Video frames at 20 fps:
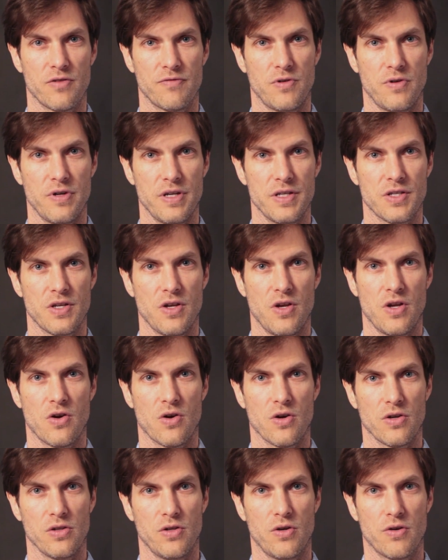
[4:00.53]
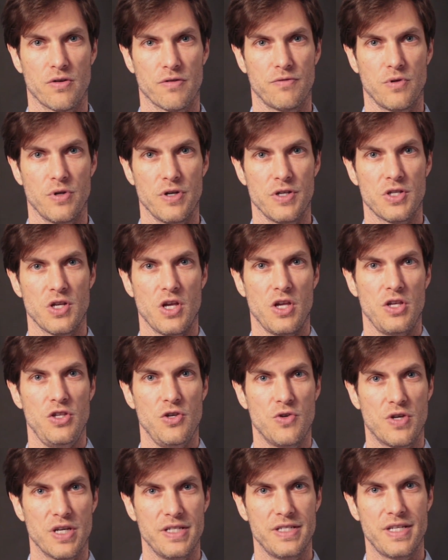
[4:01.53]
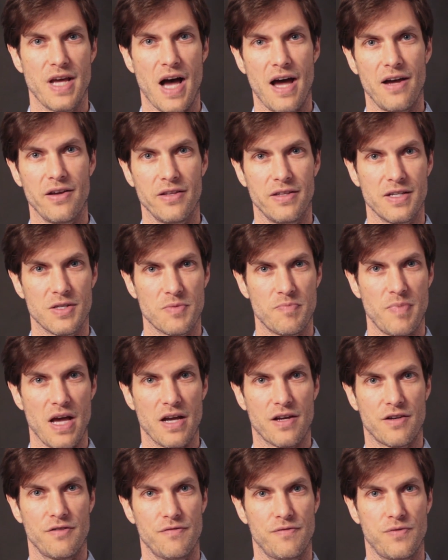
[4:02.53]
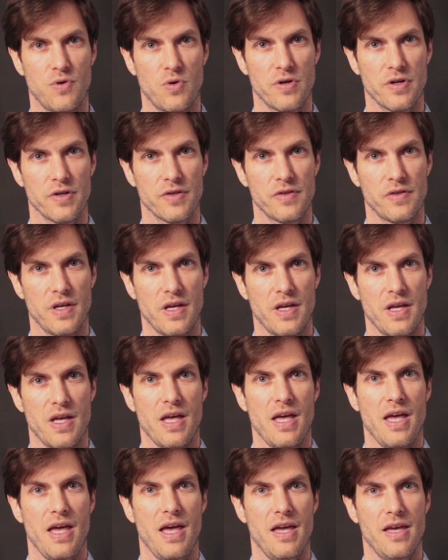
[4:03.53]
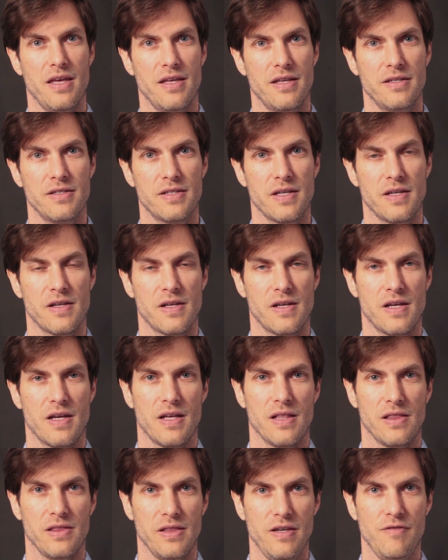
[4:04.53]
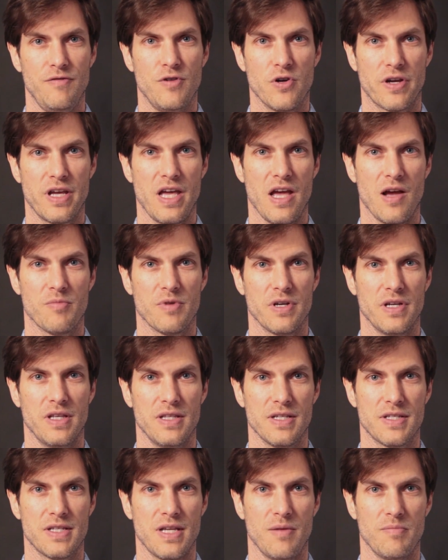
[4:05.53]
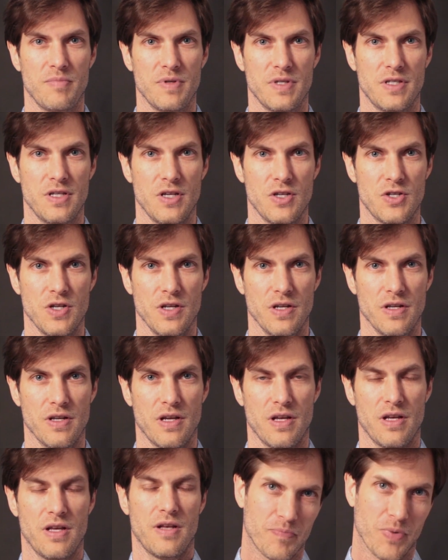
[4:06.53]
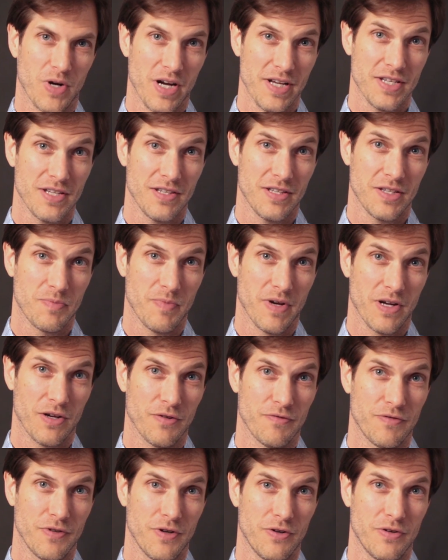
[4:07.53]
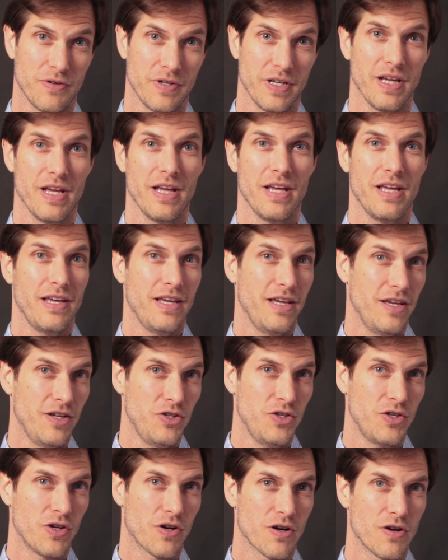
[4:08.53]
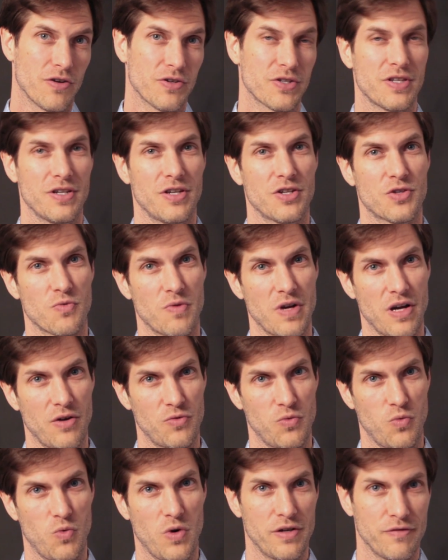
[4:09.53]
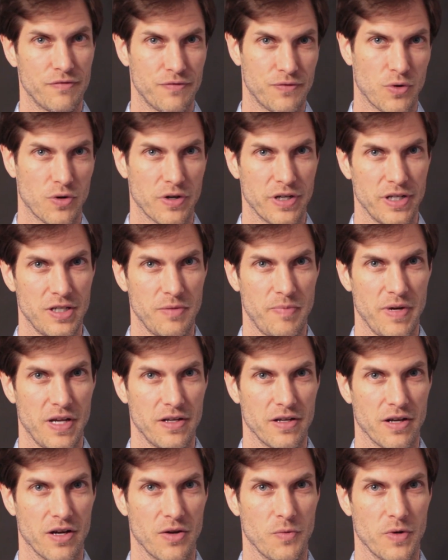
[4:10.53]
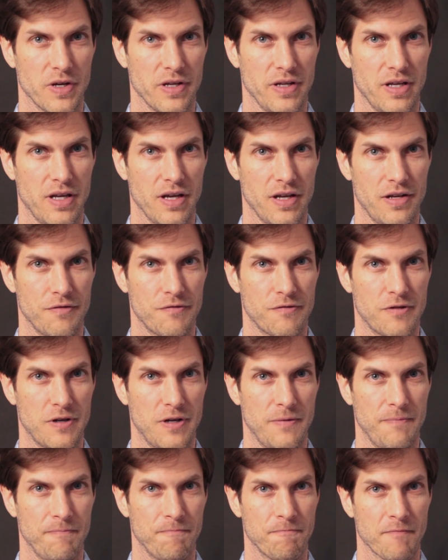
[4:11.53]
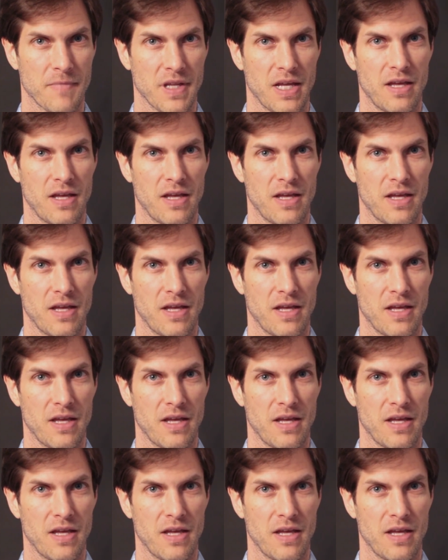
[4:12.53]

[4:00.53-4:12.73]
voice or a lower voice, you can dial this back and forth and leave your camera in the same position. Price of this microphone in euros is around 140 depending on where you get it from.